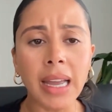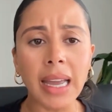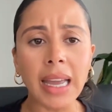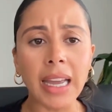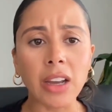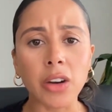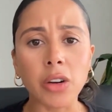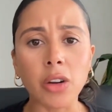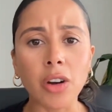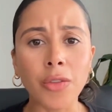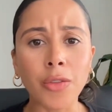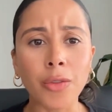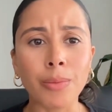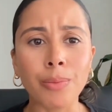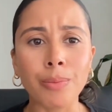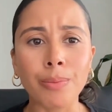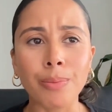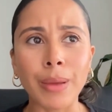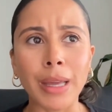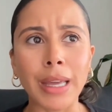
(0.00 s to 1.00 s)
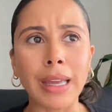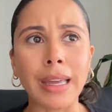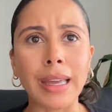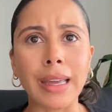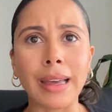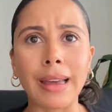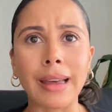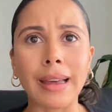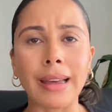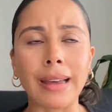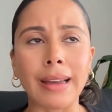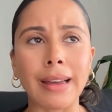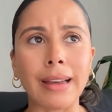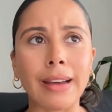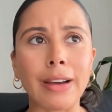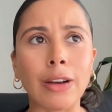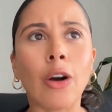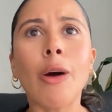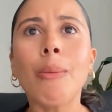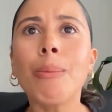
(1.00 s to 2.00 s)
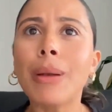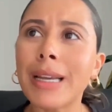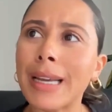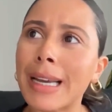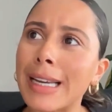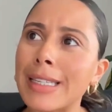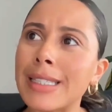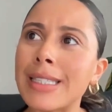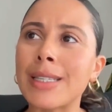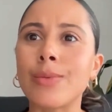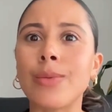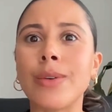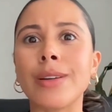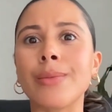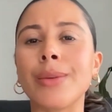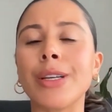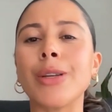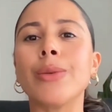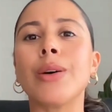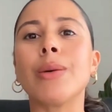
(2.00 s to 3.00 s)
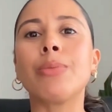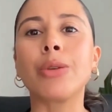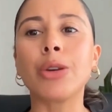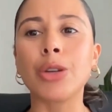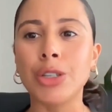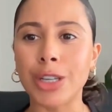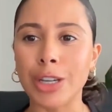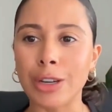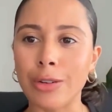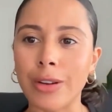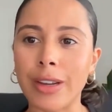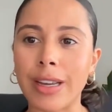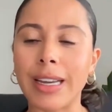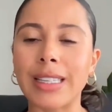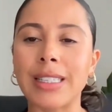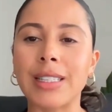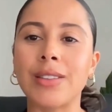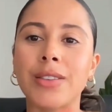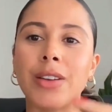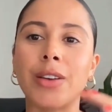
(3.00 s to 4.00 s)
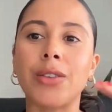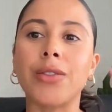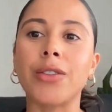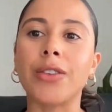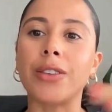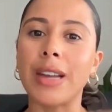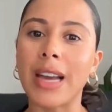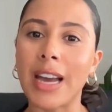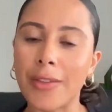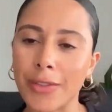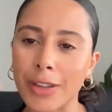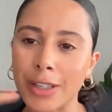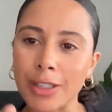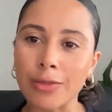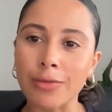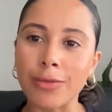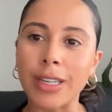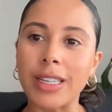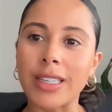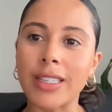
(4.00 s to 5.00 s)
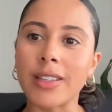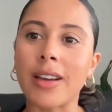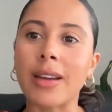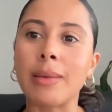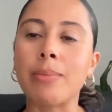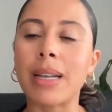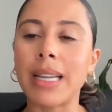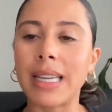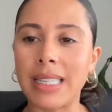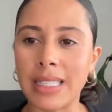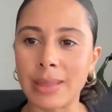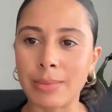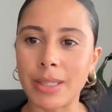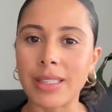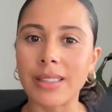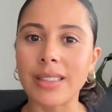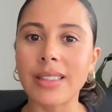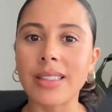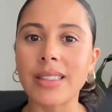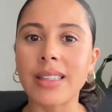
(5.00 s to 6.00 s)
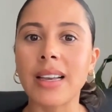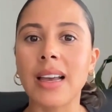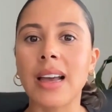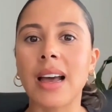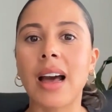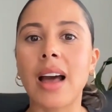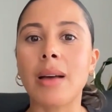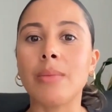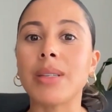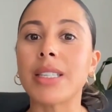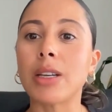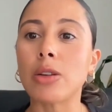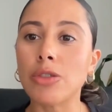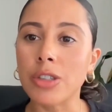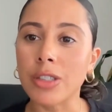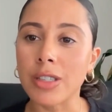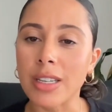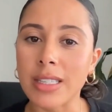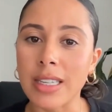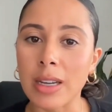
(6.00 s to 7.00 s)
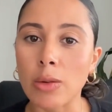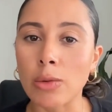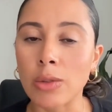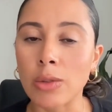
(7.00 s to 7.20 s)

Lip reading: it can often be a complicated one when you are pushing creators over and having to reassign placements. And Celtra does that